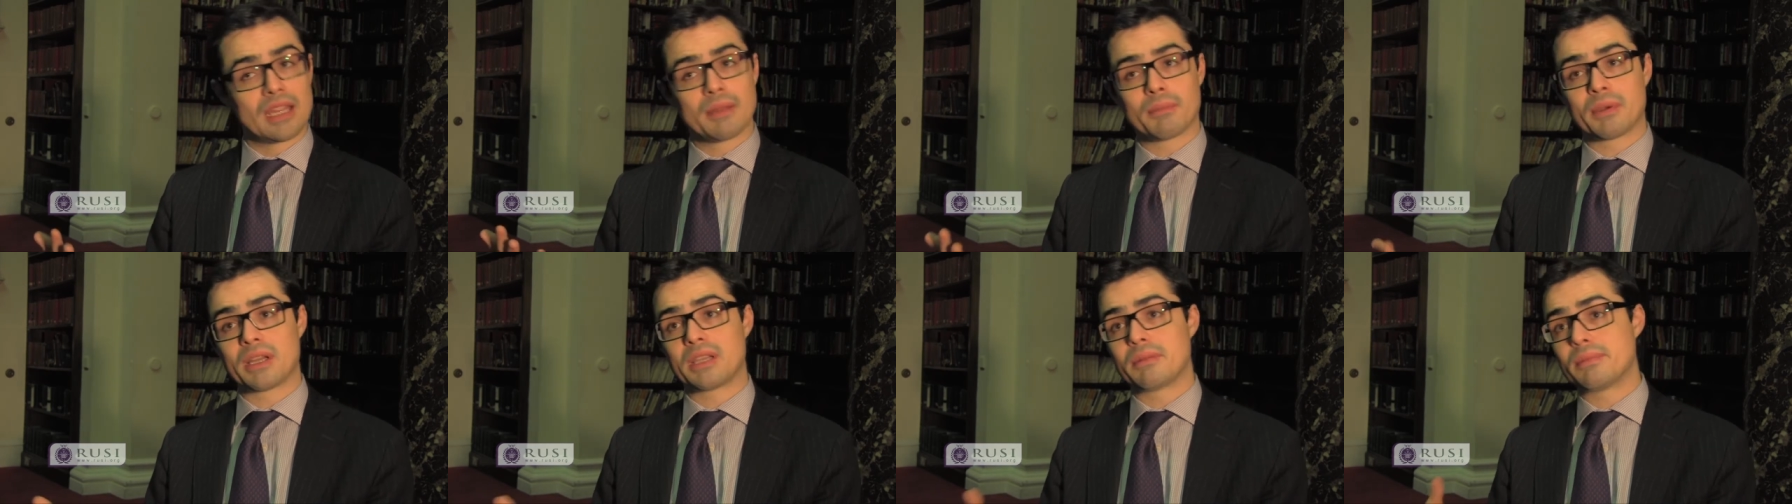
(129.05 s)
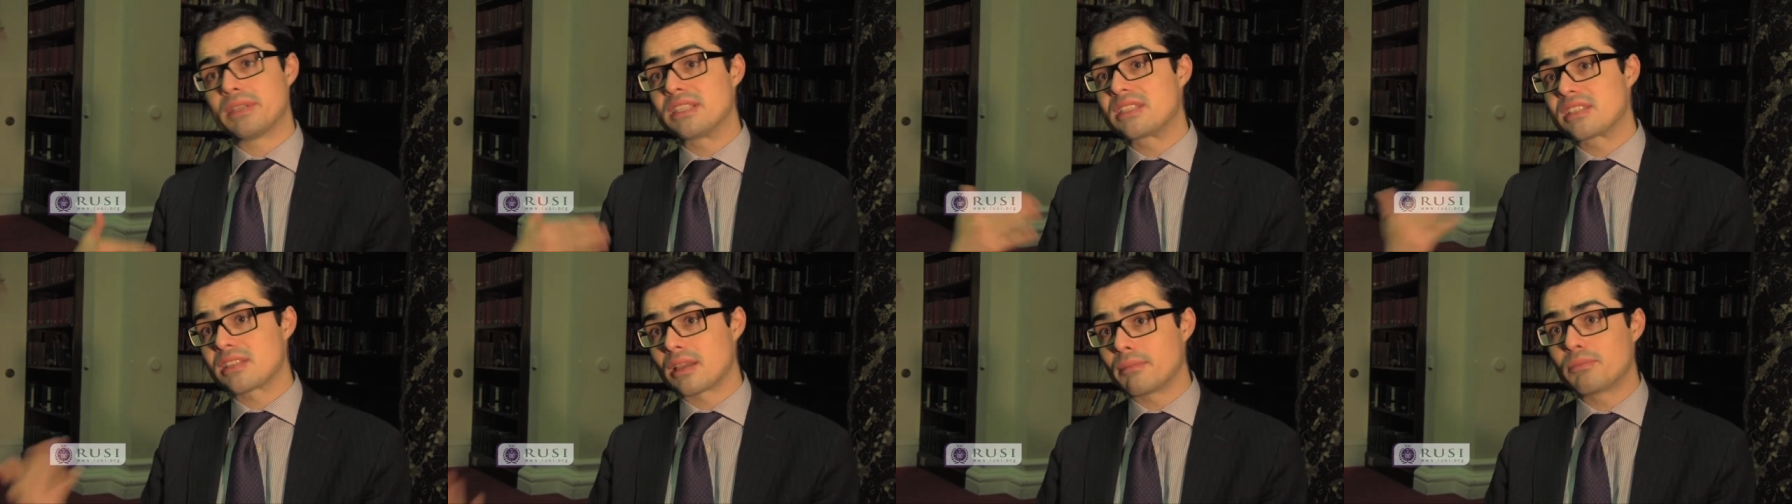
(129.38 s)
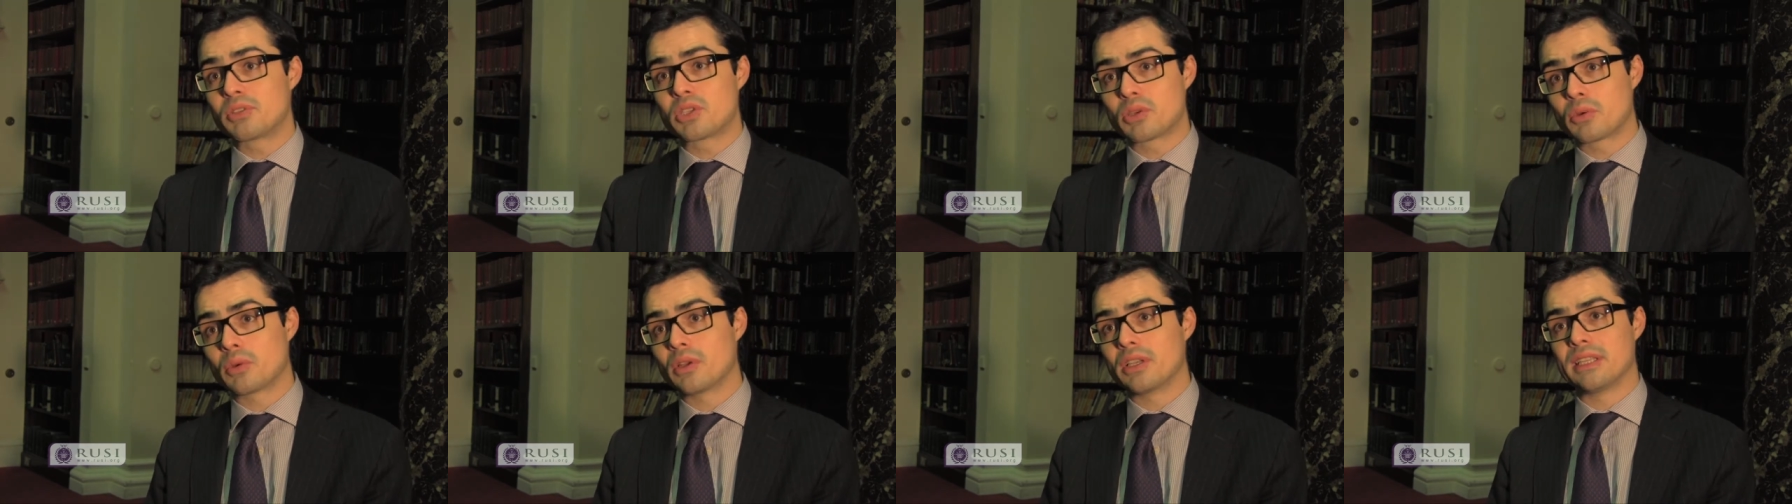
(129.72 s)
It might have been
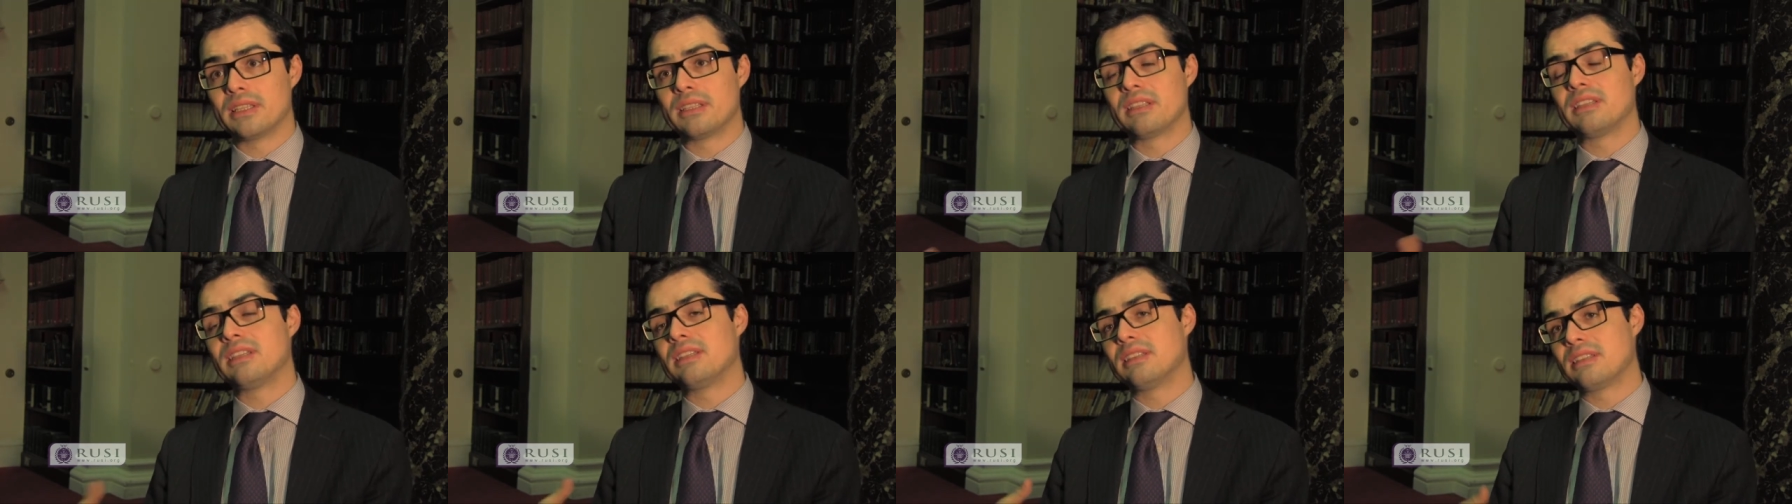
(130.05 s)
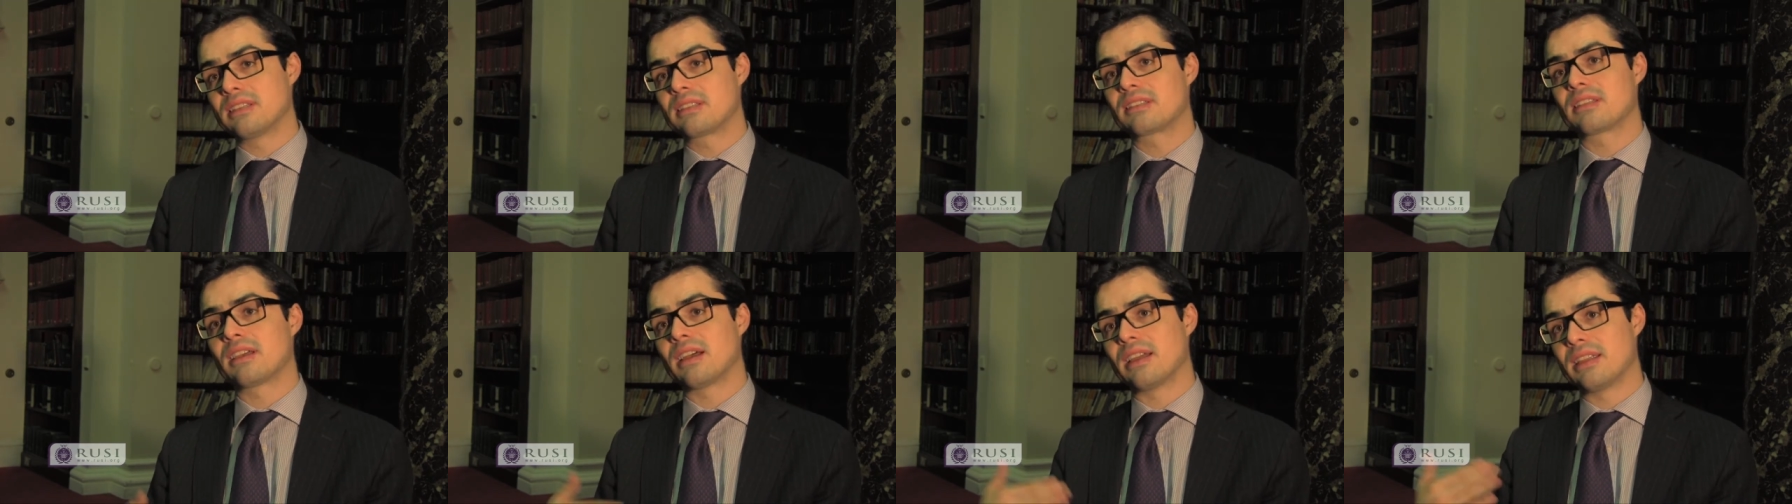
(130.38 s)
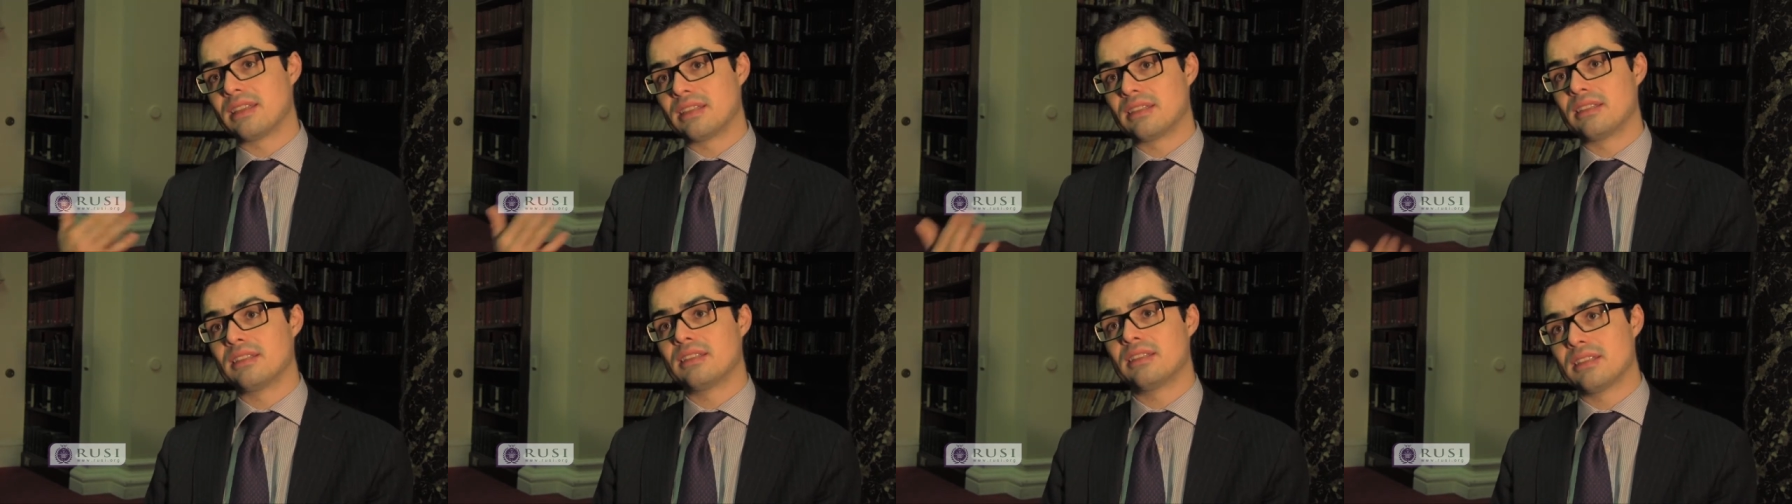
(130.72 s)
subsequently that he
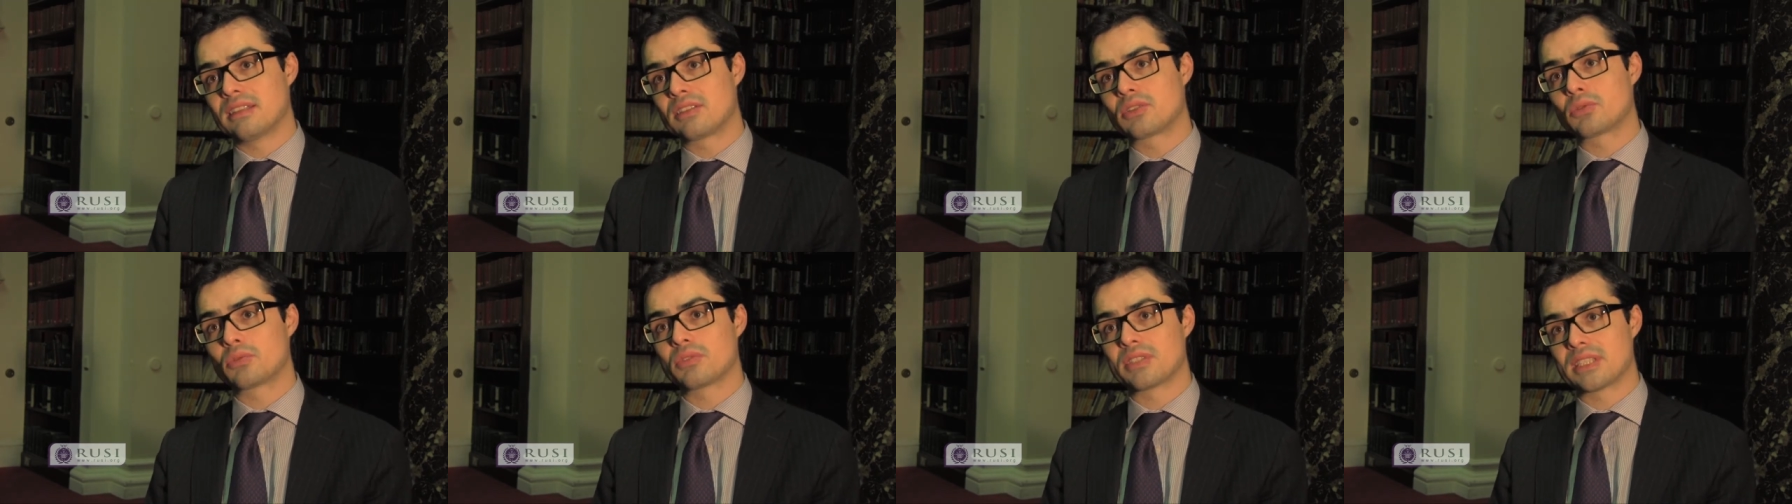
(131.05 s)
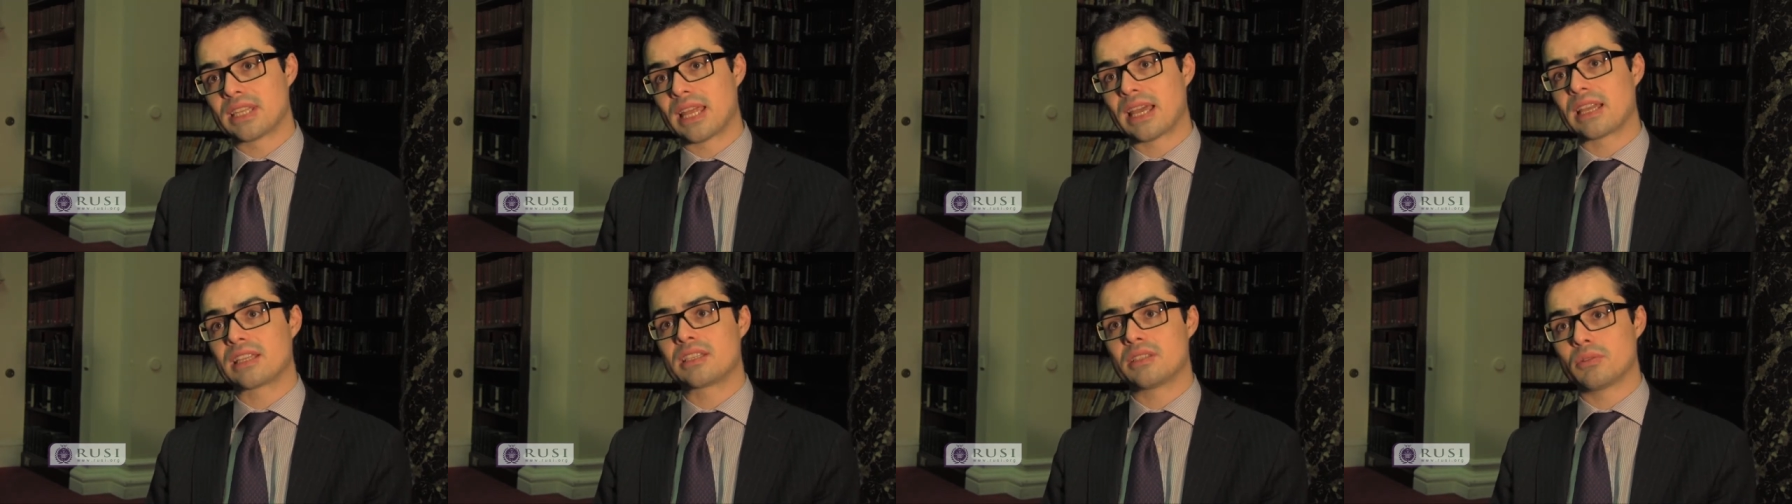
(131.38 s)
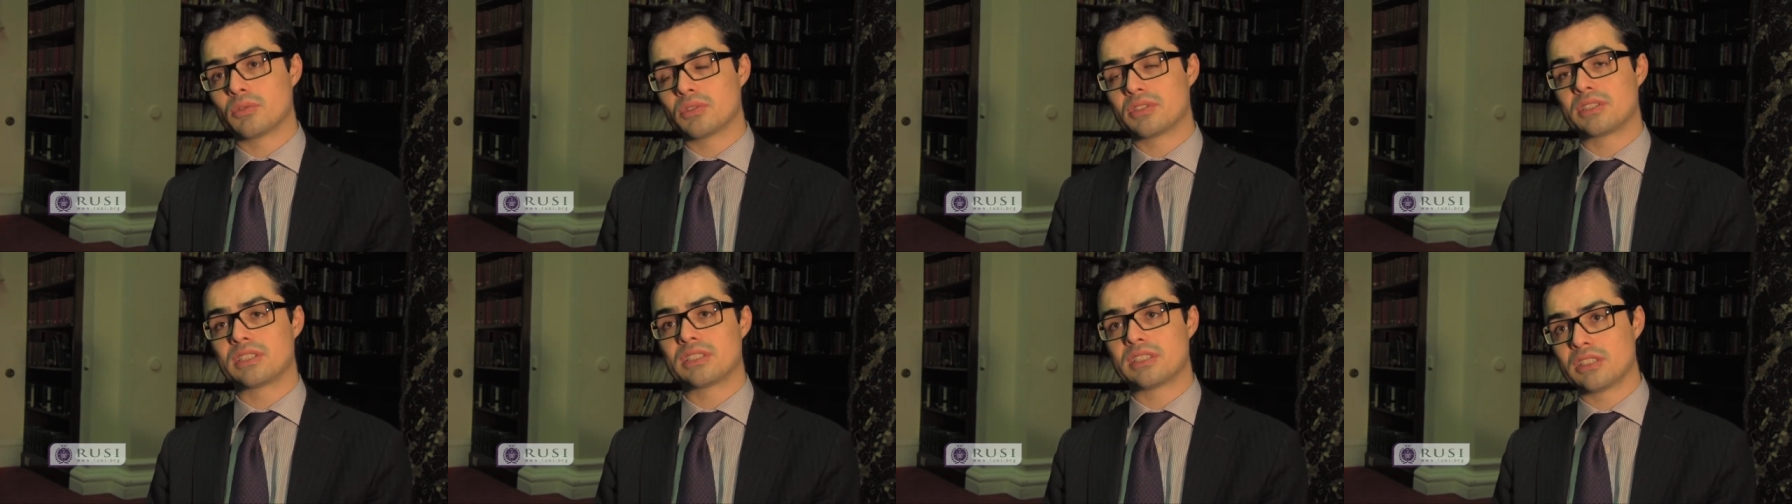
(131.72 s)
decided that this was an act he
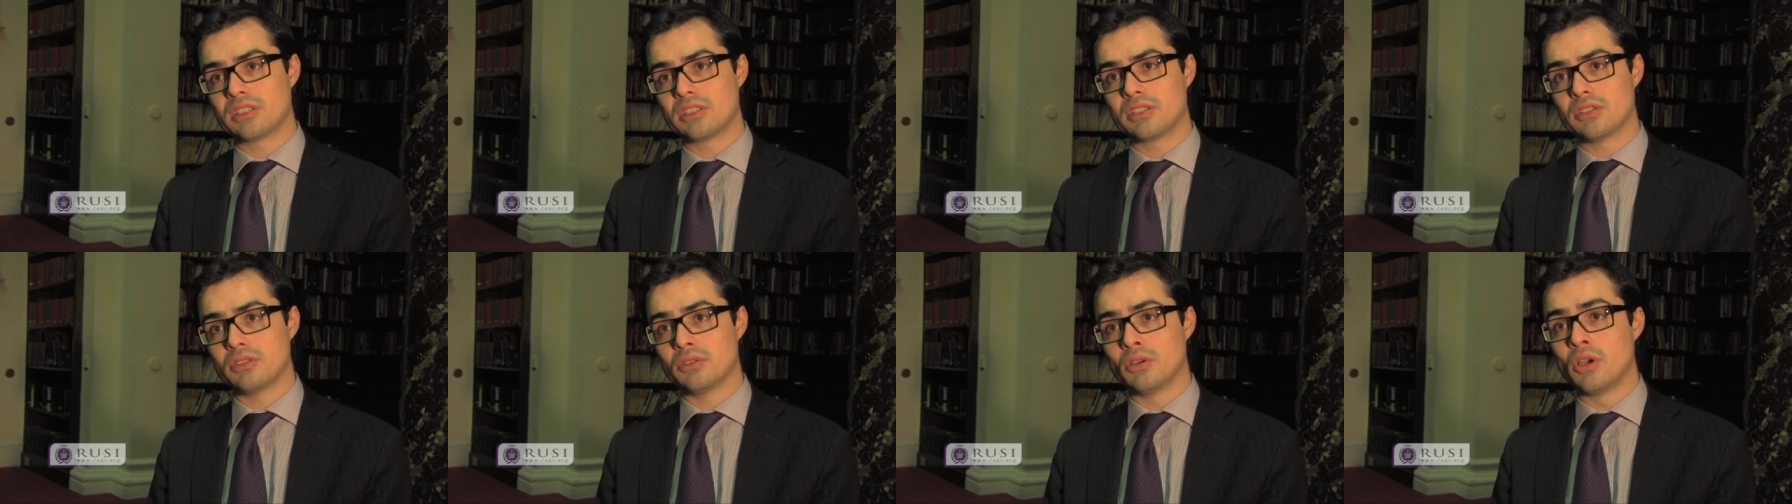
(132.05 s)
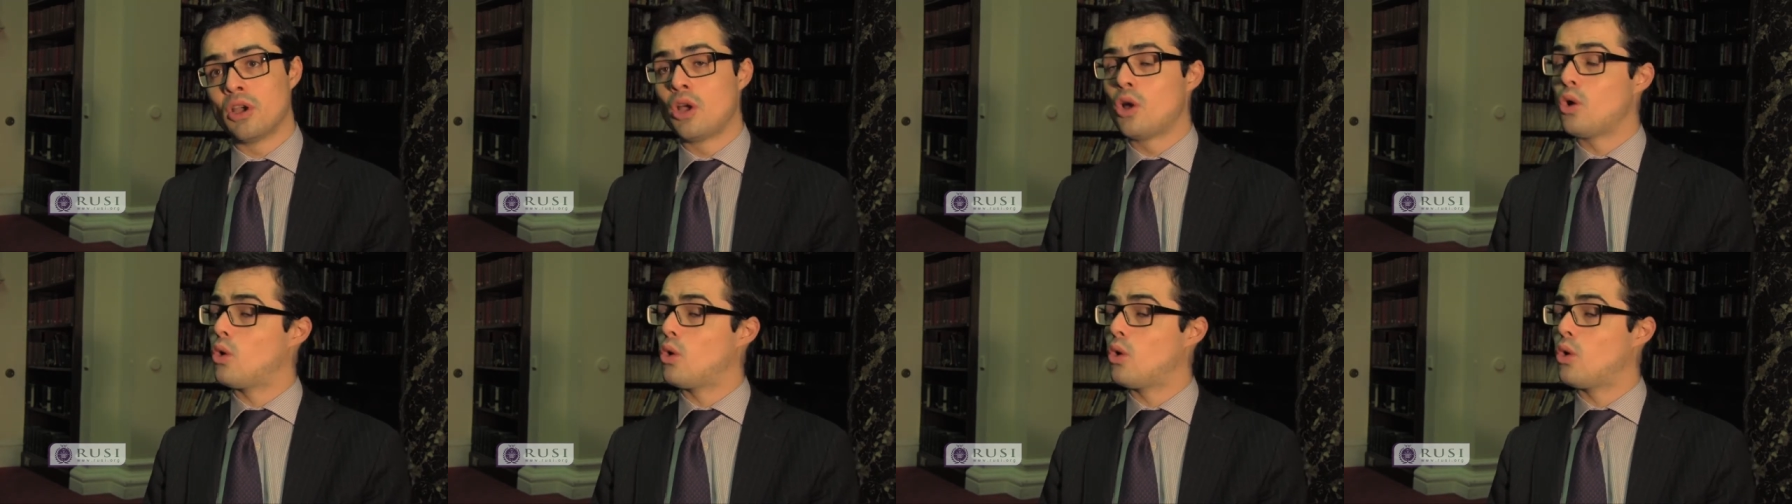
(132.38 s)
wanted to do,